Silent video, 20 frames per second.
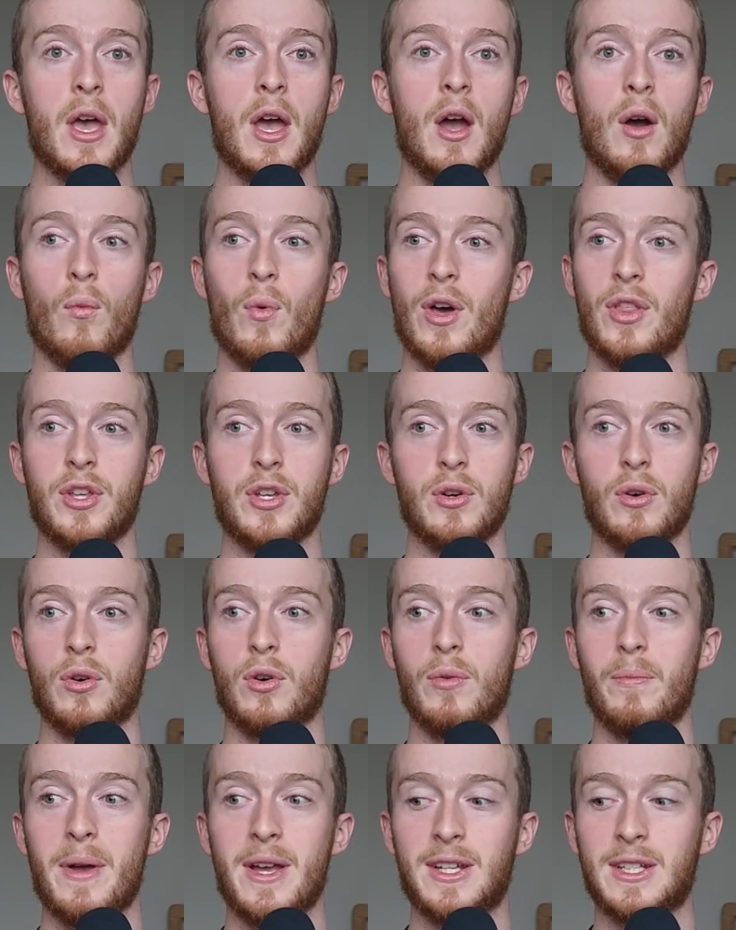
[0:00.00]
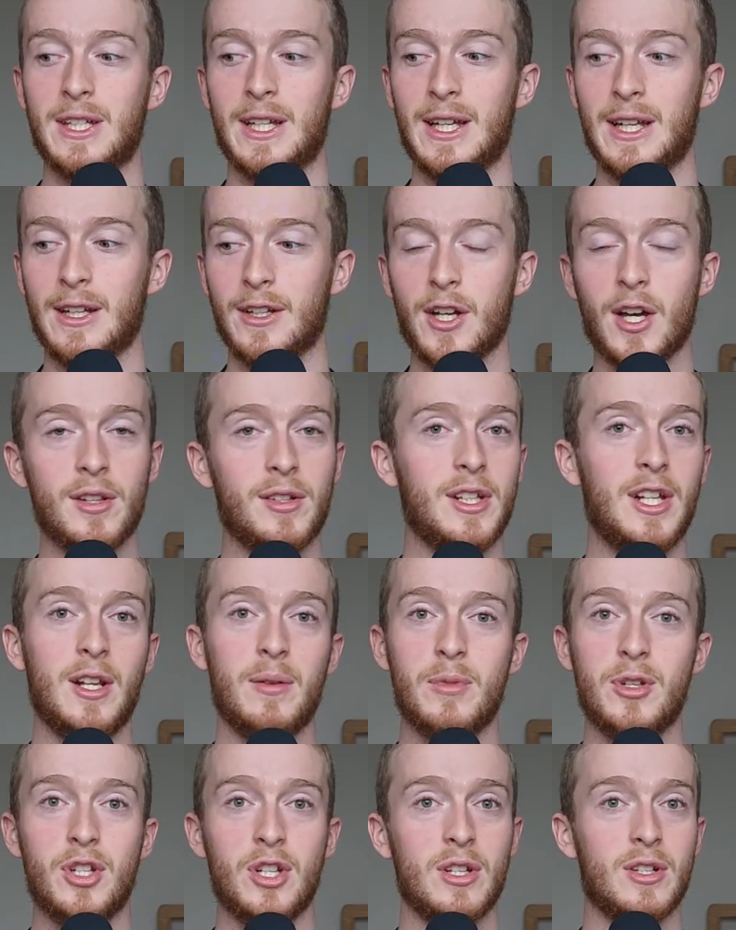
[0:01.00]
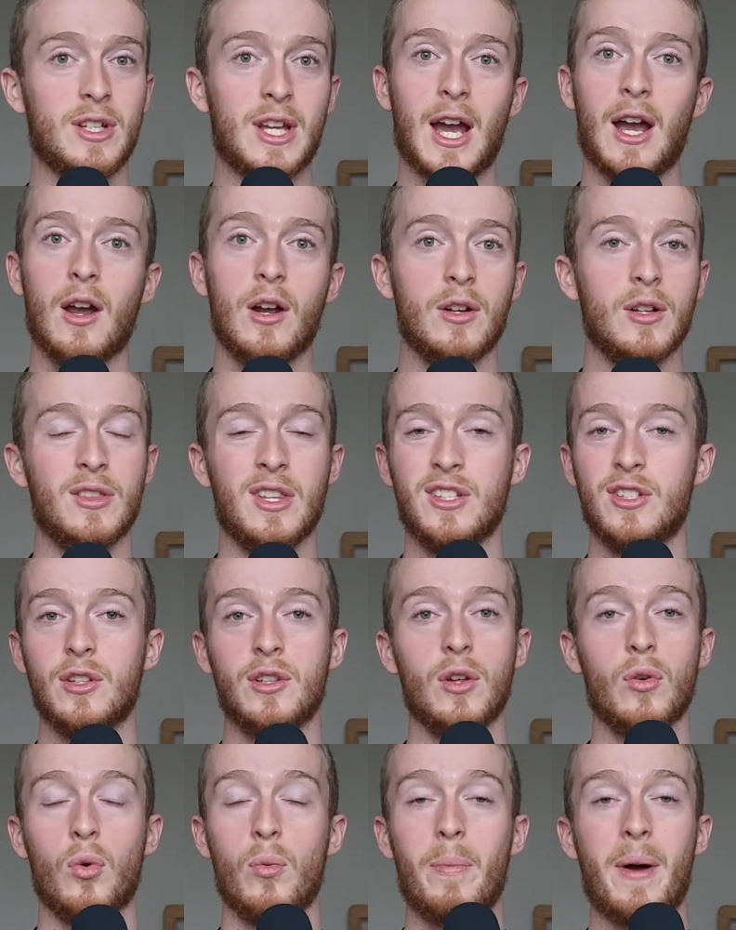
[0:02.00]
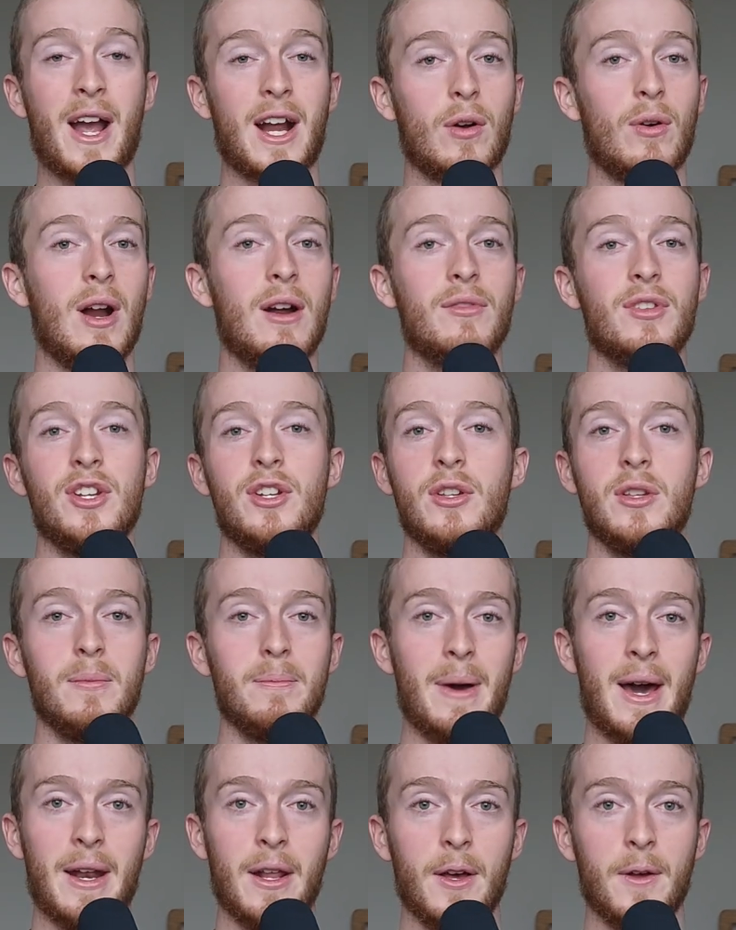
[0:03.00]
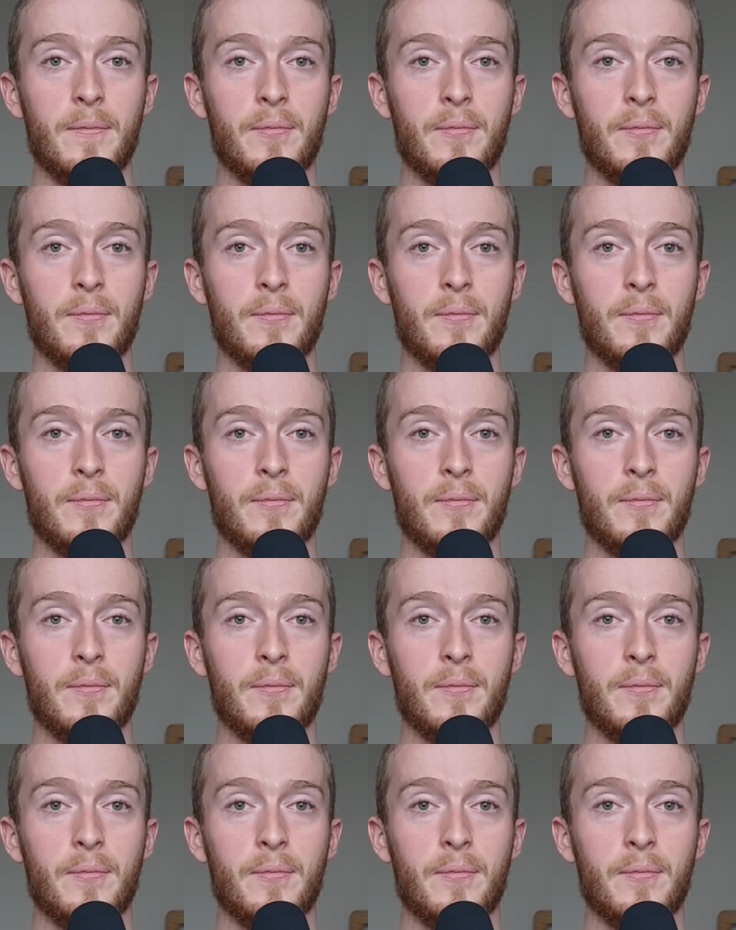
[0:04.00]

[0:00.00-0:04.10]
Whether you're making cutscene images, character that does it, or background, that doesn't matter.